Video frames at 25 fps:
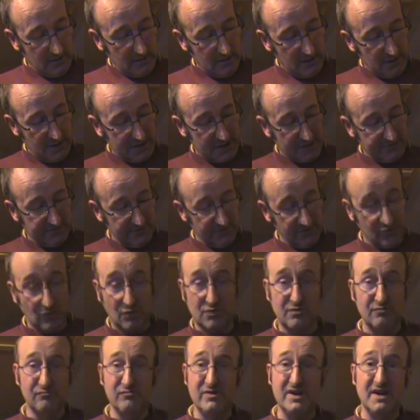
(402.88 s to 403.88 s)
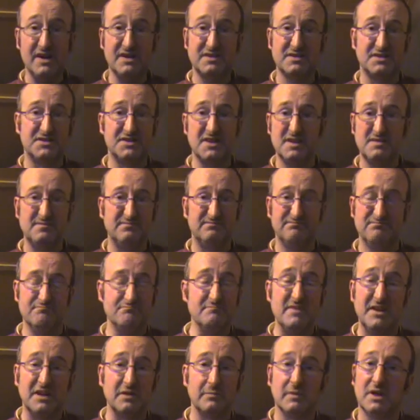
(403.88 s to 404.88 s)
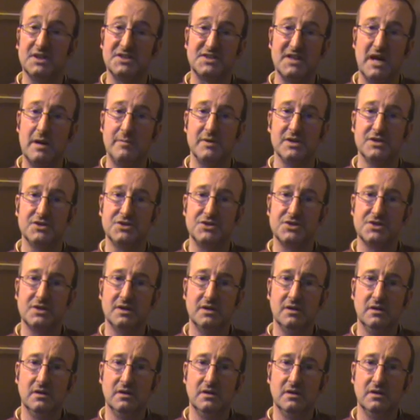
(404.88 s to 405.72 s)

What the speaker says: And even though the raid did minimal damage,